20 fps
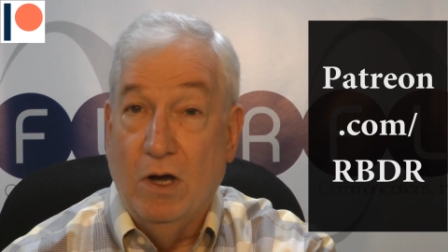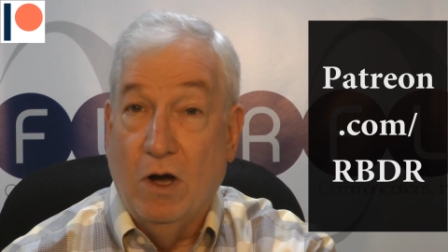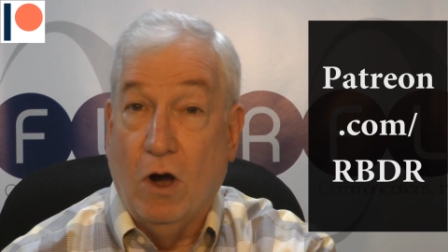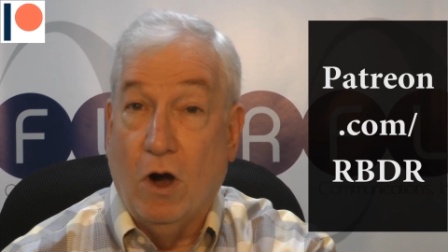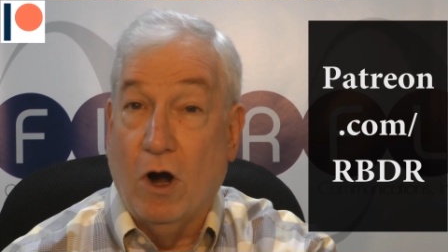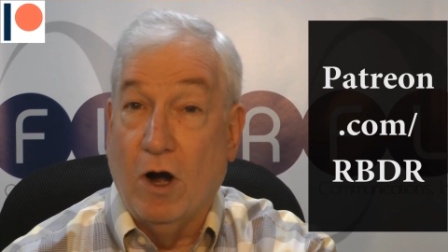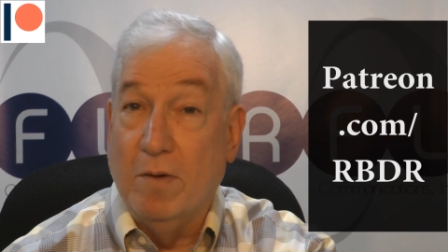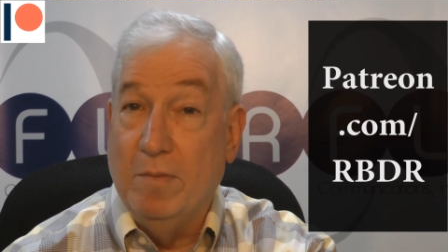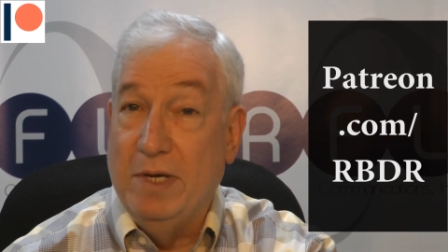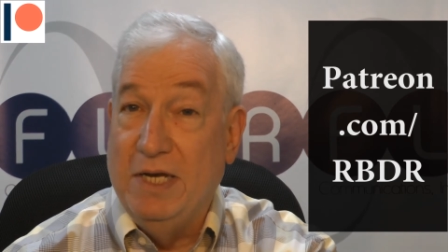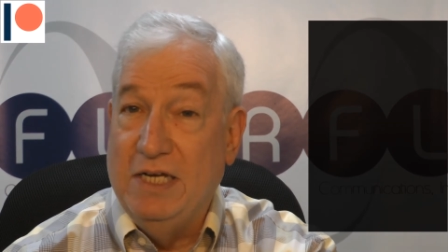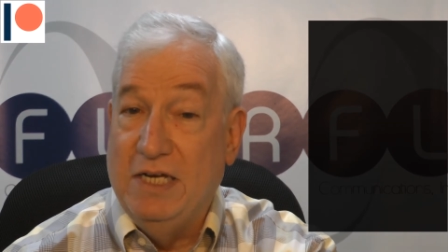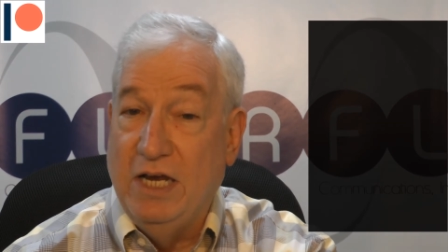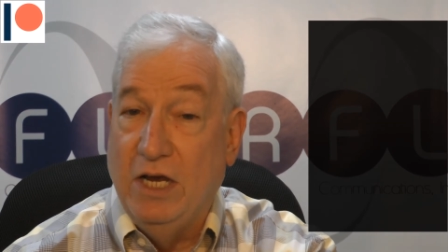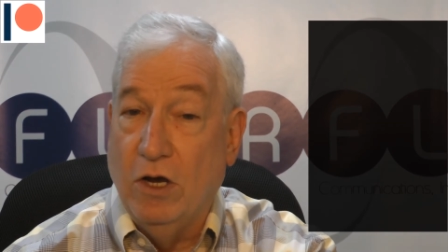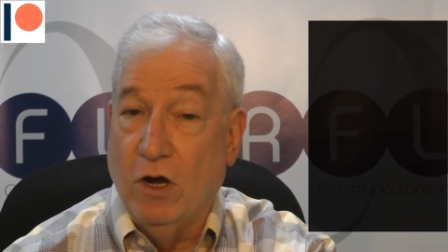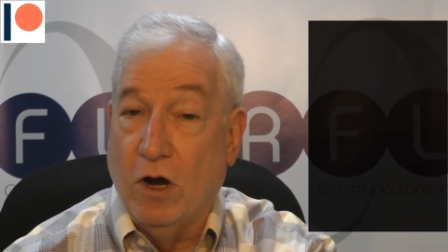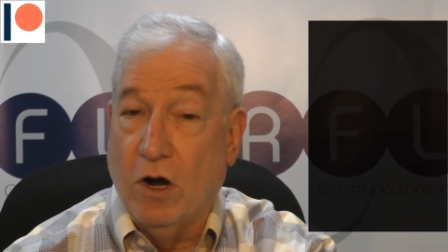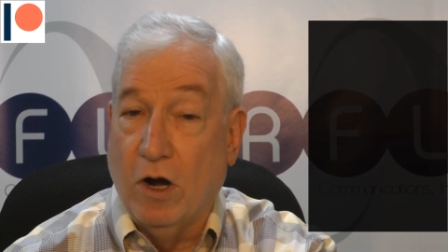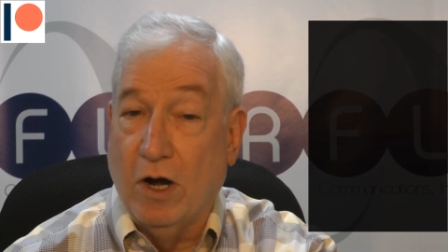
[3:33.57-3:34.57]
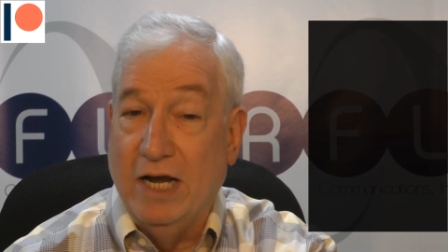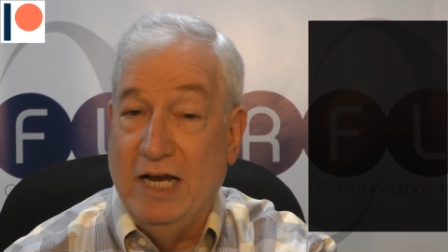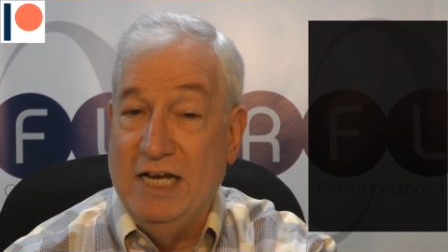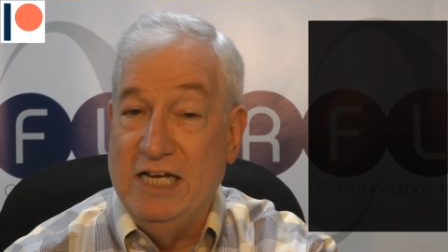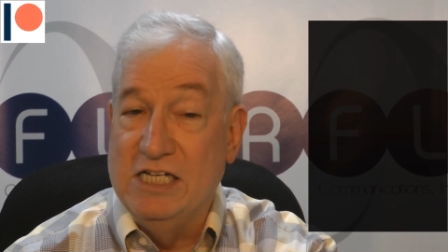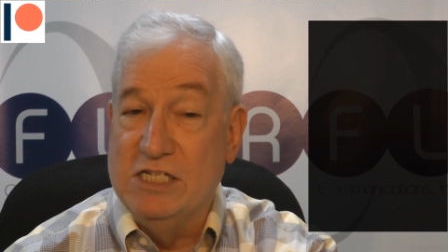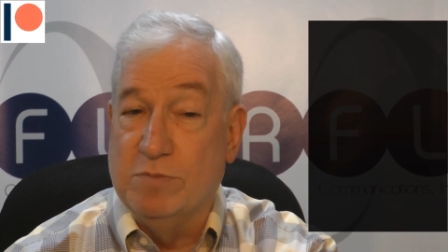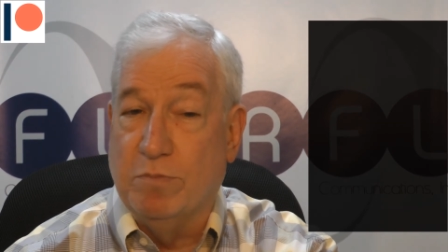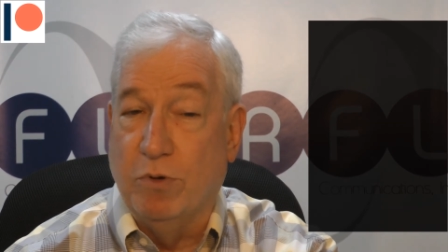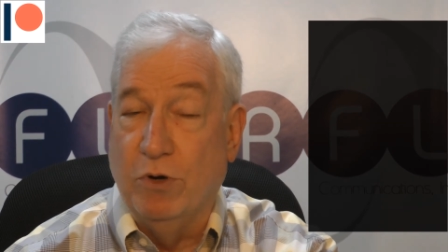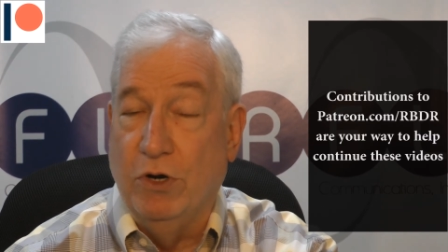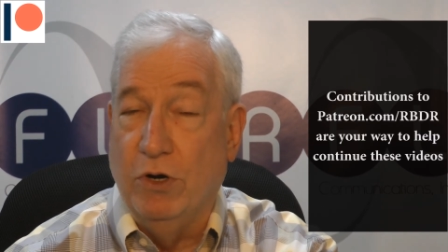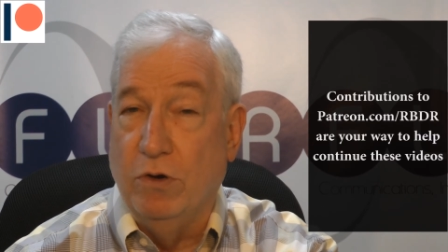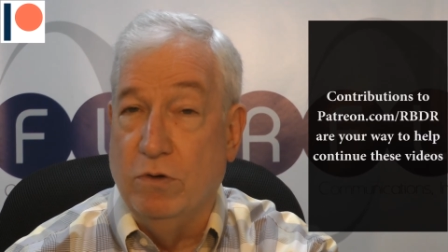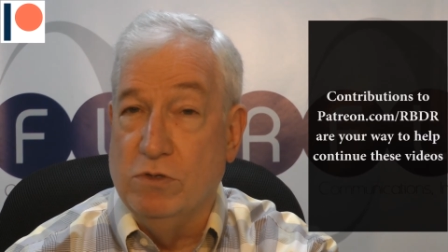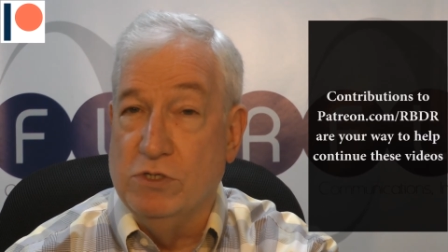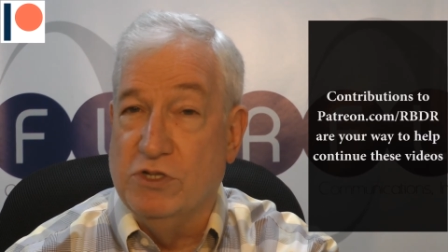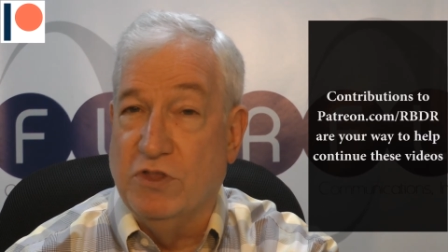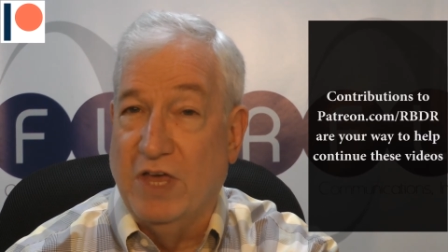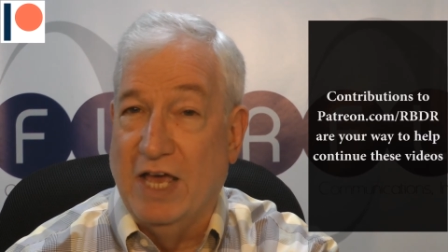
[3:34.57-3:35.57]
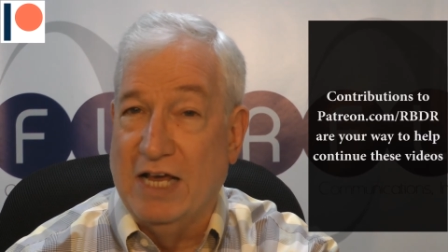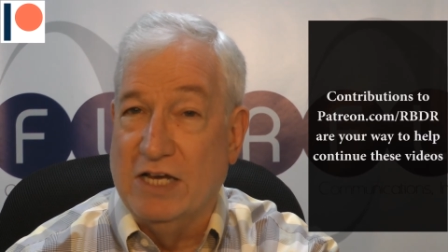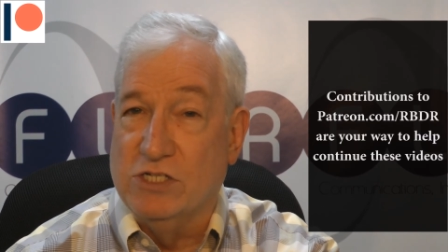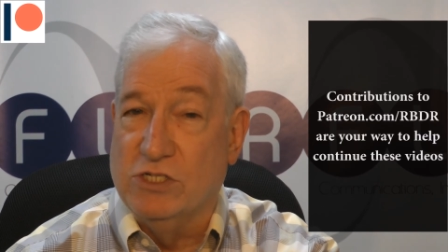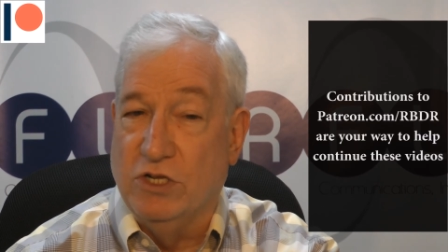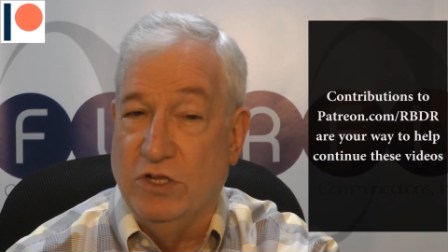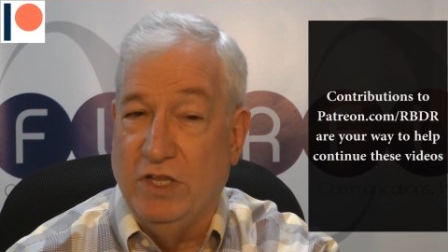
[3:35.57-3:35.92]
R B D R is produced thanks